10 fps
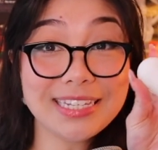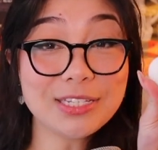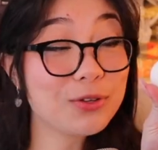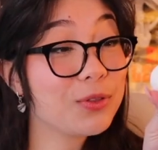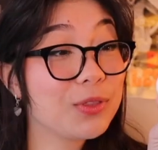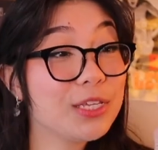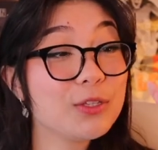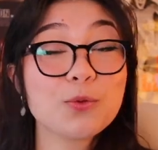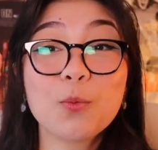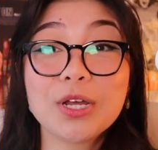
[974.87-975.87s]
These are
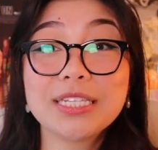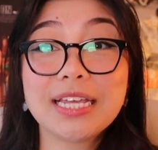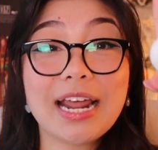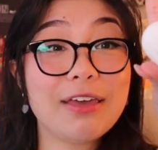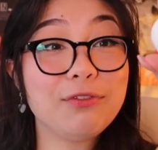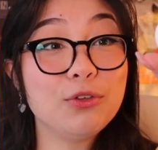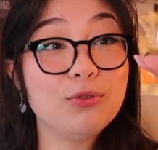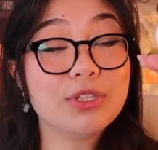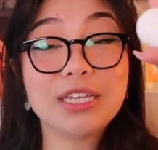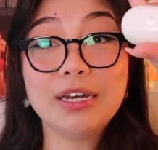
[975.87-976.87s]
the ones that I've
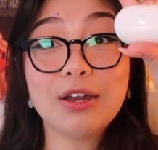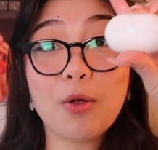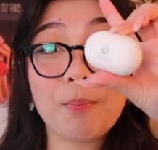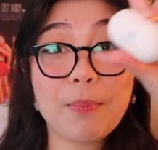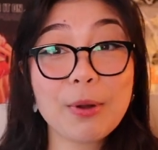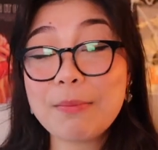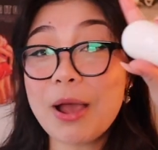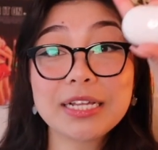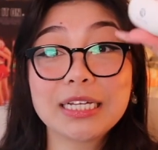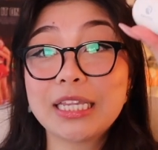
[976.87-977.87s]
used in
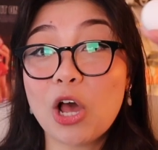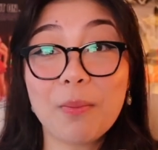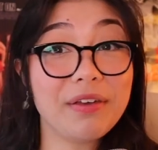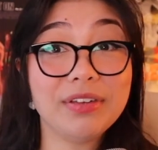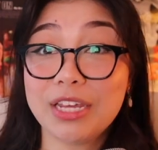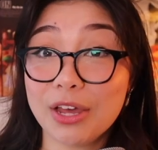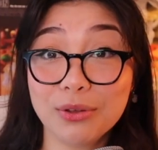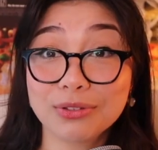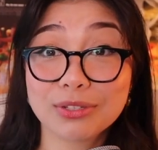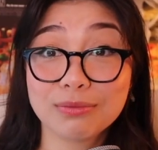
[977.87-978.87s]
practically all my
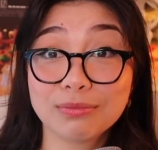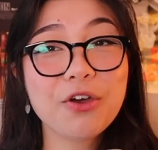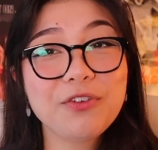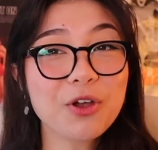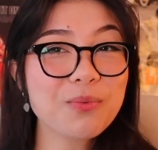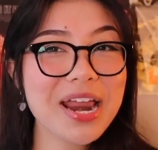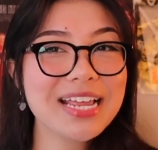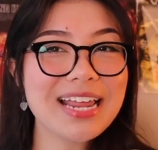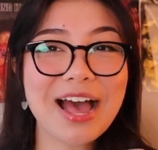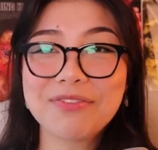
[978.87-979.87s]
videos. So if you're
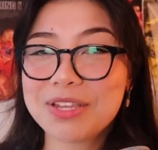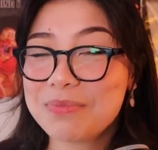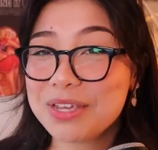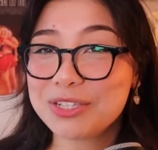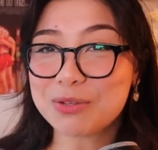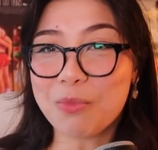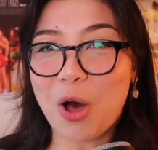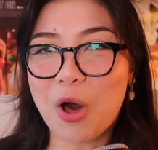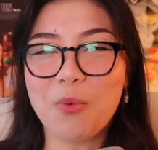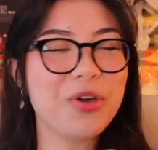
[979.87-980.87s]
ready to have something
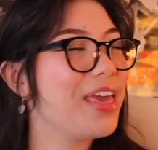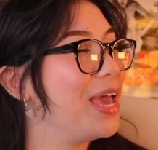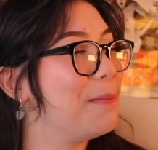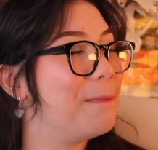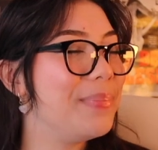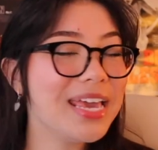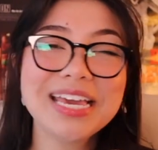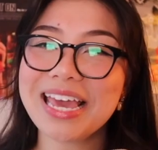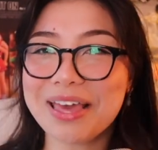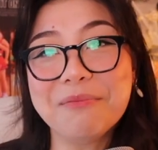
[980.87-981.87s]
small with a
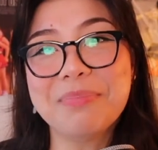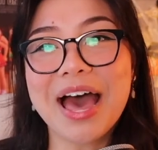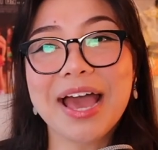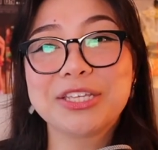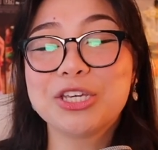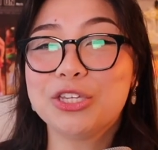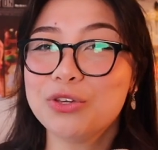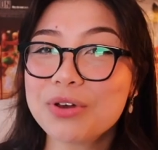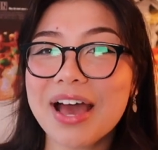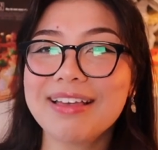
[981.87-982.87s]
big impact,
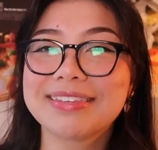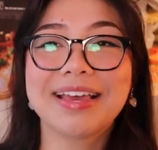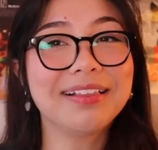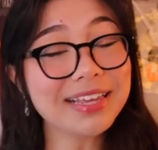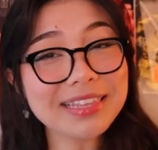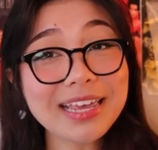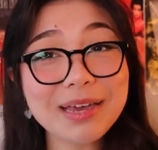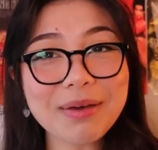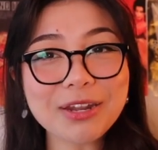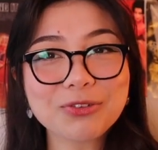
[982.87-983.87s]
you guys can click the
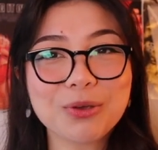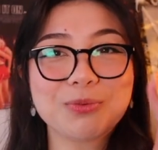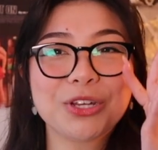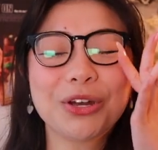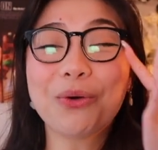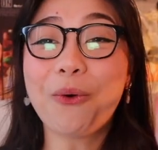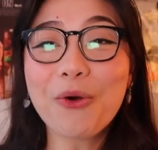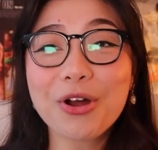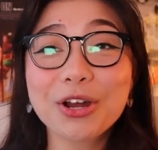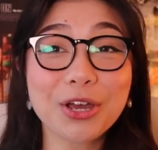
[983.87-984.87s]
link in my description
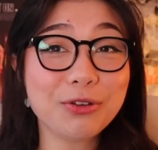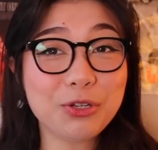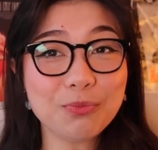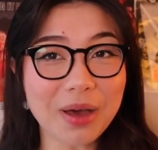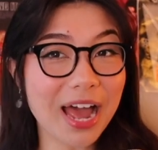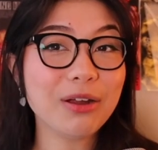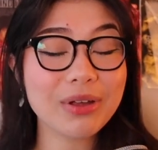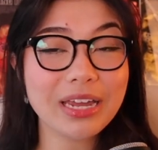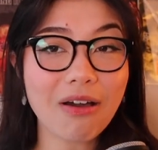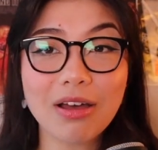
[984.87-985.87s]
or go to
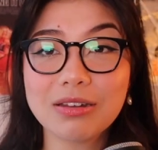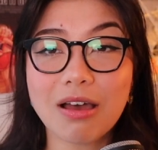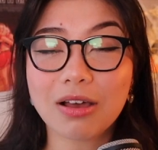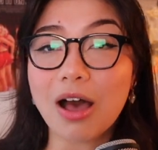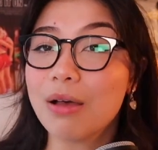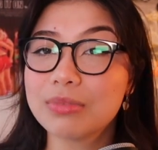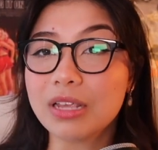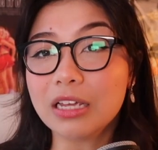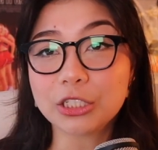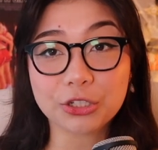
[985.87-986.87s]

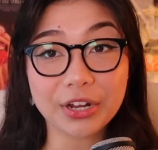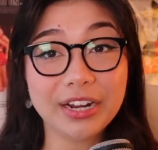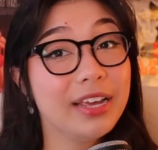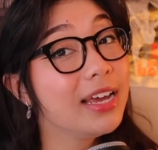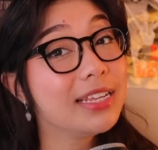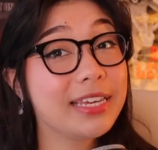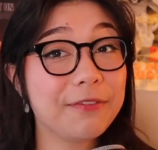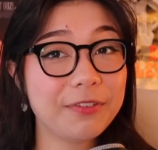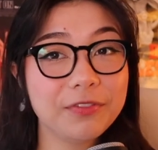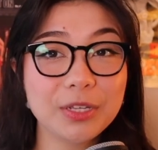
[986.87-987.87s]
buyraycon.com/trin to
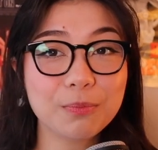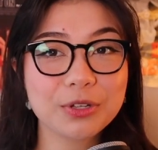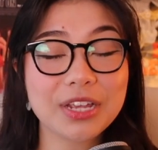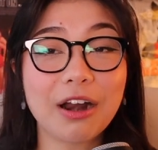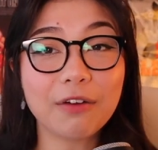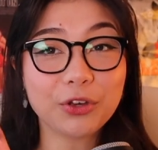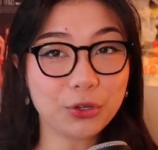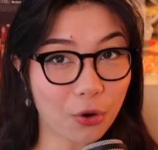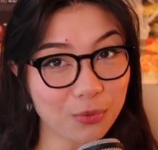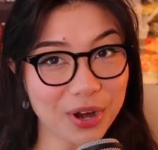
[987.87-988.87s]
get 15% off
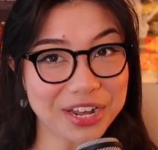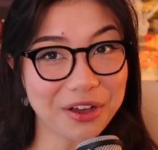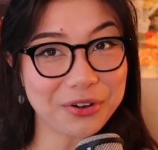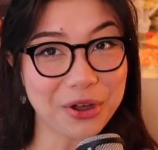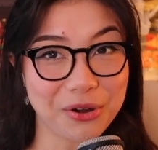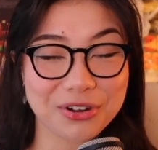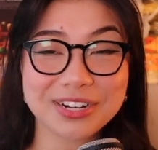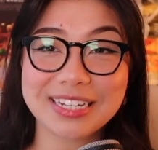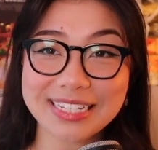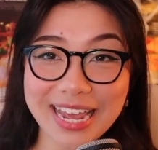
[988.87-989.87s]
your Raycon
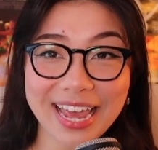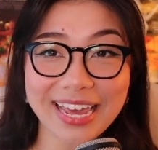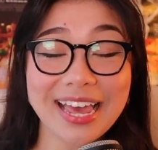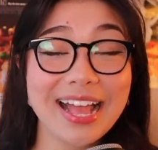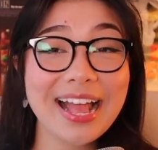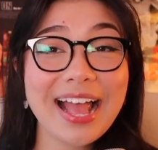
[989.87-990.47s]
order today.